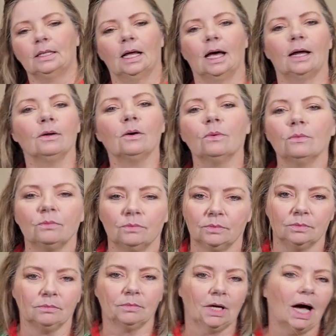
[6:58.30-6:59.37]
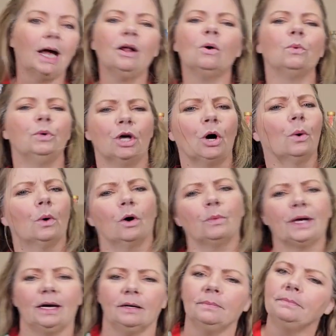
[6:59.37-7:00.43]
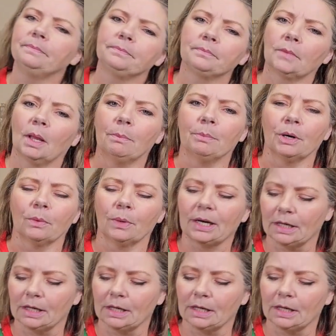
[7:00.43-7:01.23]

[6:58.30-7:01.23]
I don't know, okay? But what